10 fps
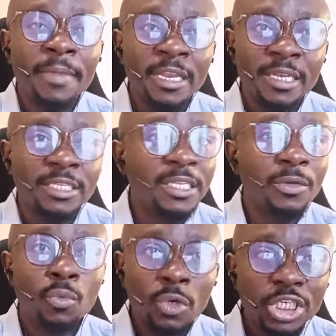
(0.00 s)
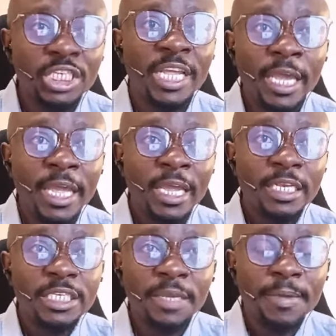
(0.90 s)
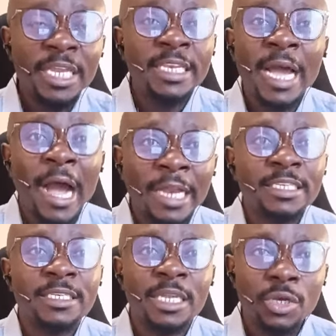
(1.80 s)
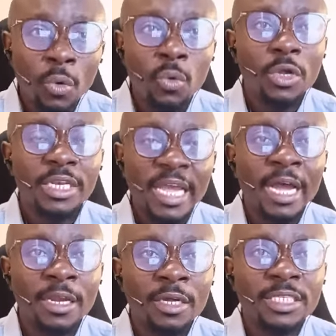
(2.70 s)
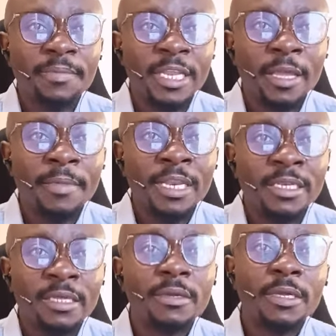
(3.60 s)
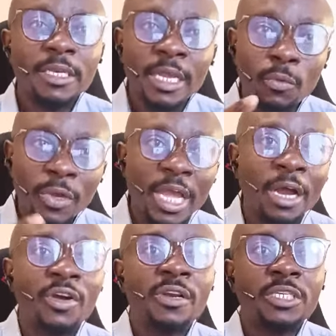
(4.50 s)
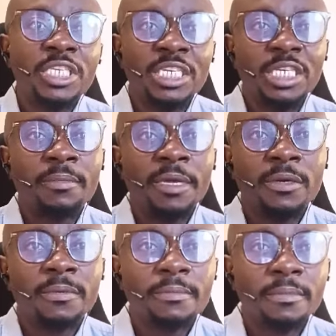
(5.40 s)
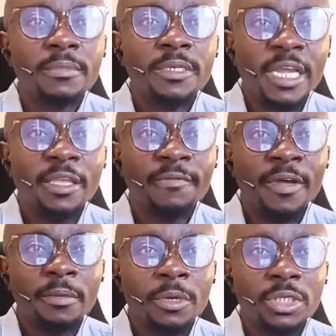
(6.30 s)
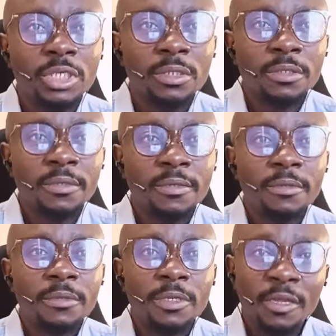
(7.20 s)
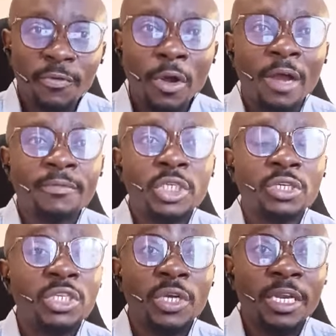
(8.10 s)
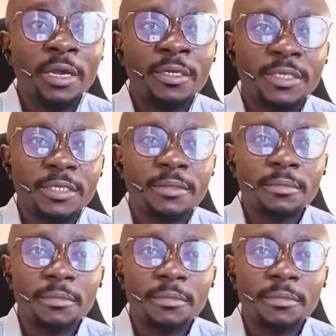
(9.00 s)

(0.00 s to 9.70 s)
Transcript: militants, in which they deep in their heart they know they are not accepted militant, then we are going to change Cameroon. Thank you very much. If you are just joining us,